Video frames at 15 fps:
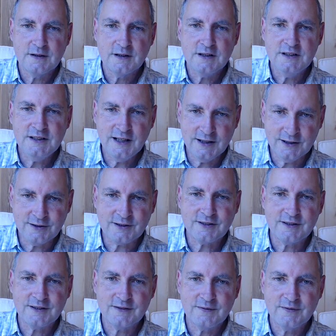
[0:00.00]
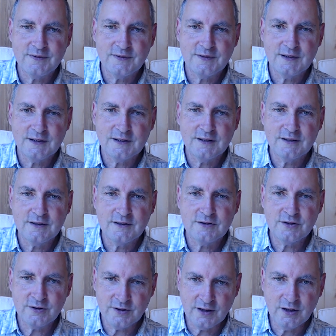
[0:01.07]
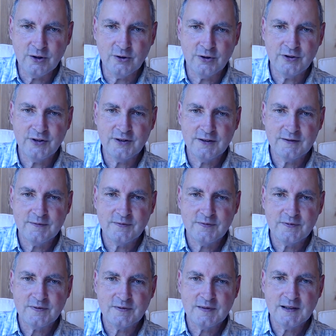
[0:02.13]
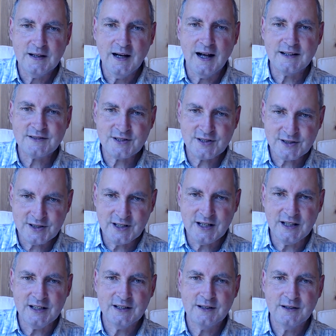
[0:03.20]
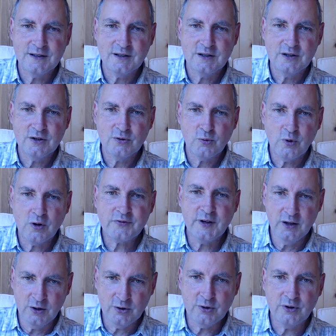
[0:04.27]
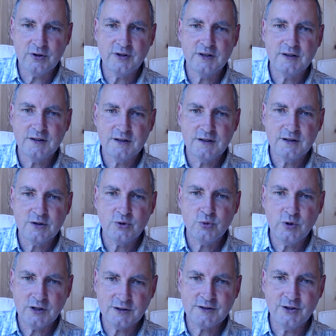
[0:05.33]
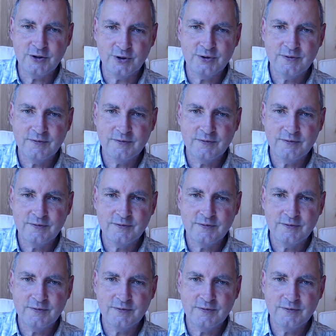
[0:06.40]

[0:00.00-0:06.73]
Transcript: yield to the Lord and see what the Lord will do.